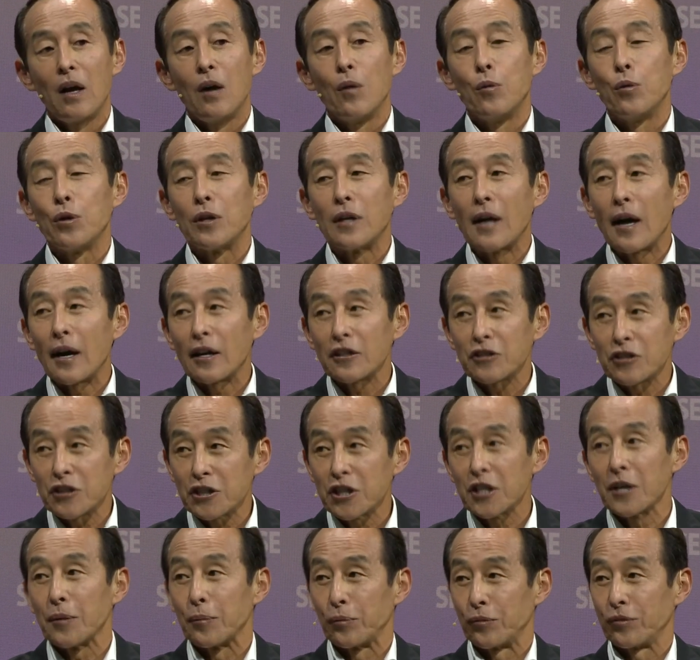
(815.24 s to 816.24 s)
Without
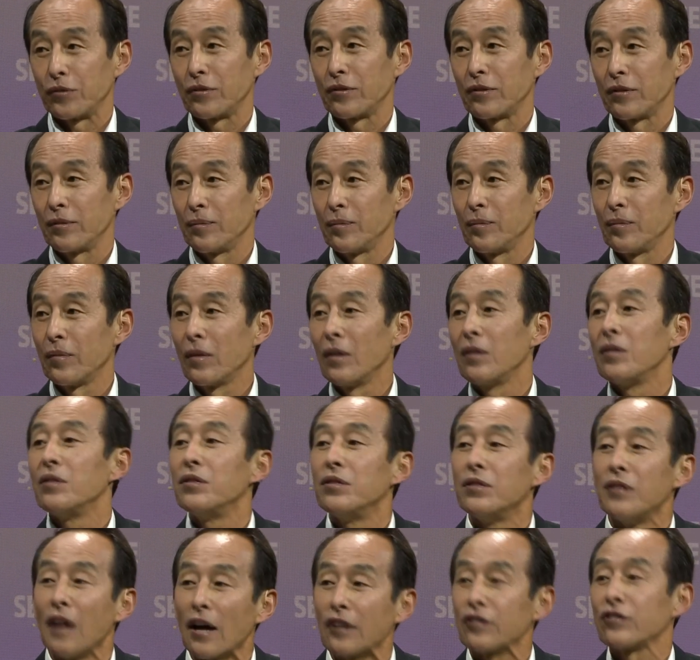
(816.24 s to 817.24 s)
chips,
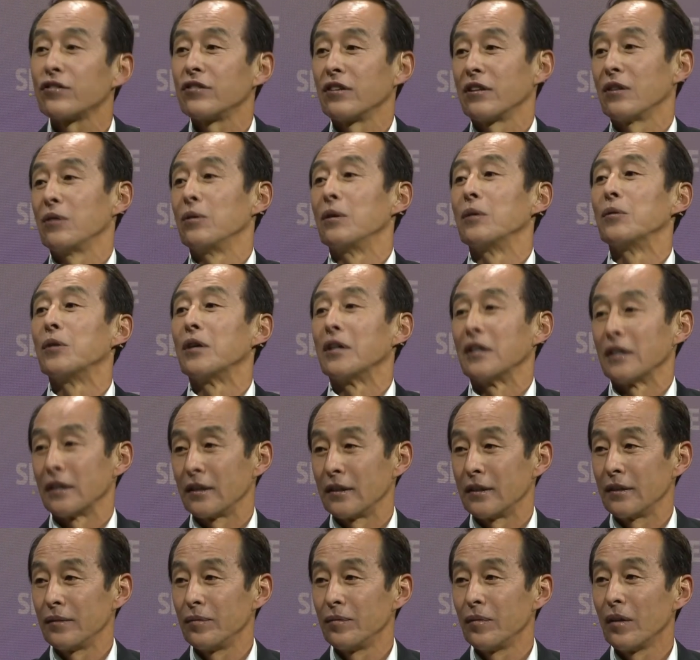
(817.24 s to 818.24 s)
nothing will
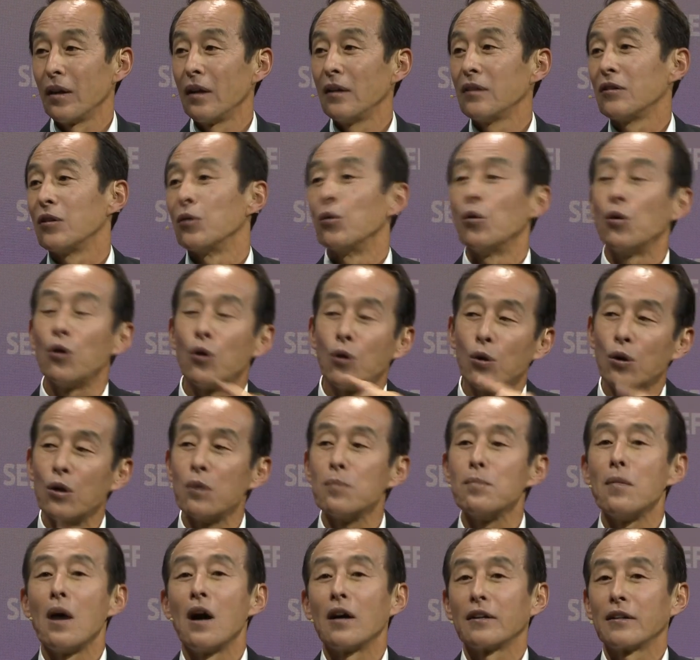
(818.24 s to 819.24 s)
work. The whole
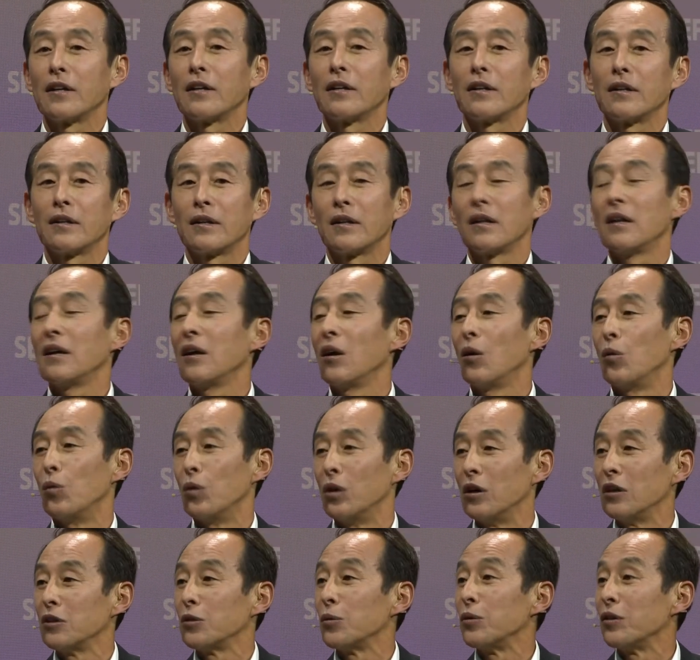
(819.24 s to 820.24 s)
modern
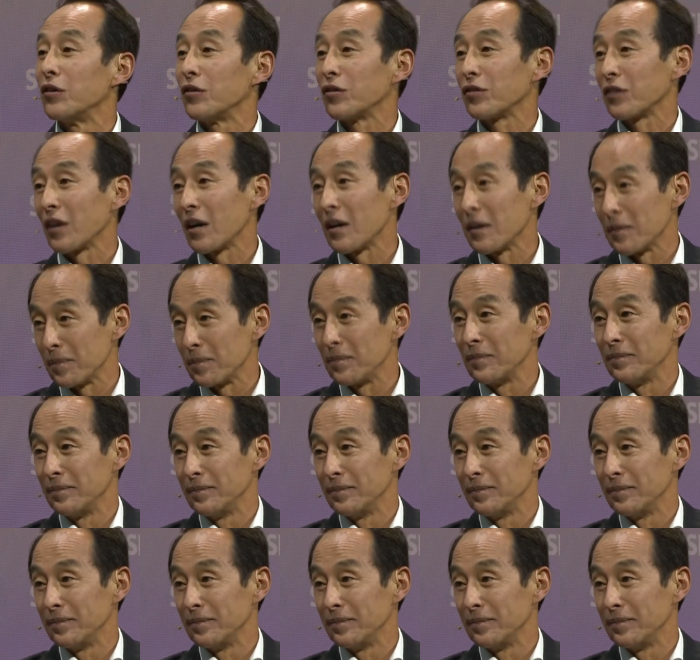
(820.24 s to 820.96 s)
world will stop.